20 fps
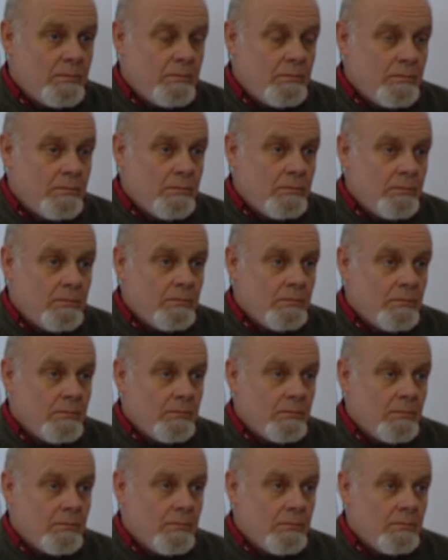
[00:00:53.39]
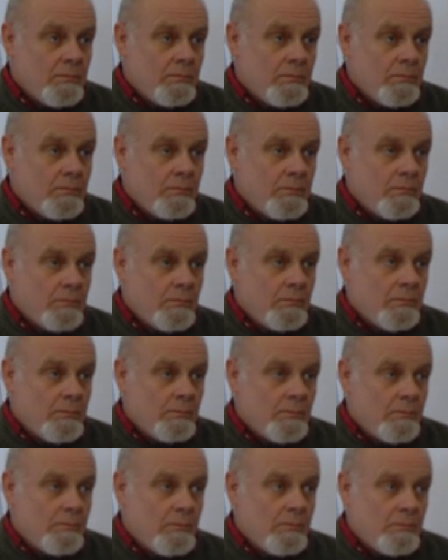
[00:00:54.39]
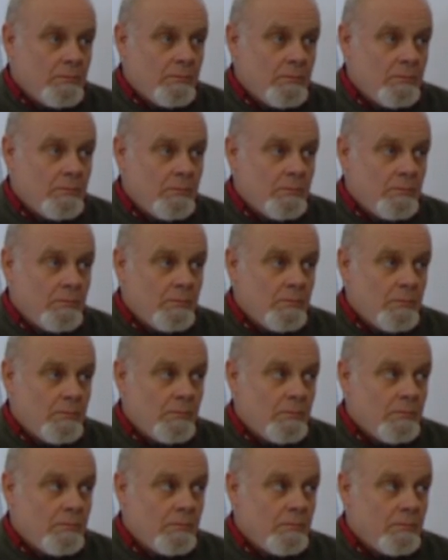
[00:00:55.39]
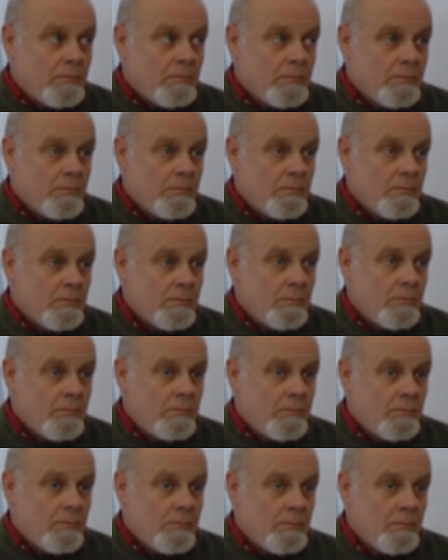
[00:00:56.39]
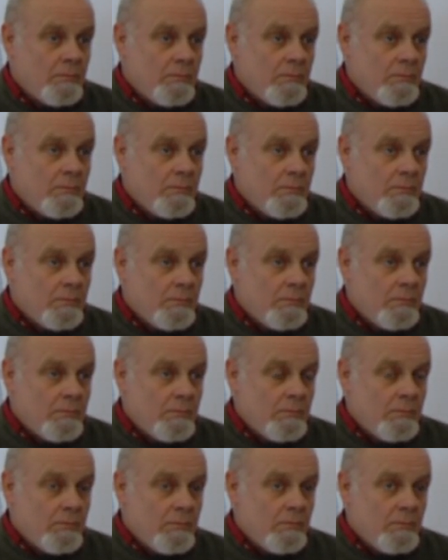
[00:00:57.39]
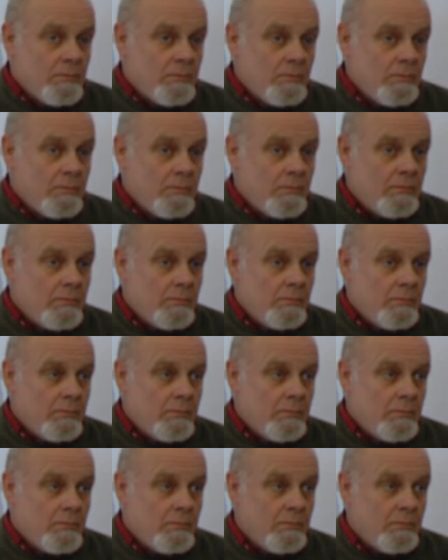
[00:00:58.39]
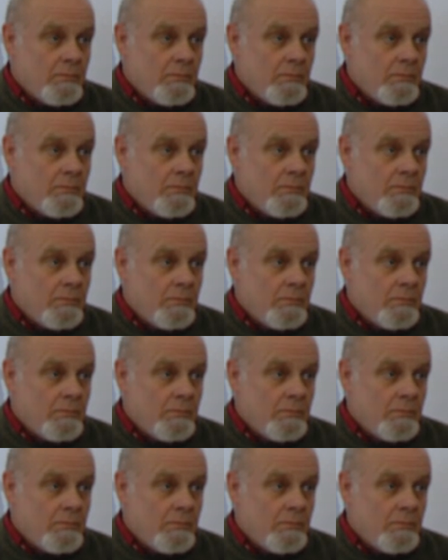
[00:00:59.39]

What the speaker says: No words are spoken by the person on screen.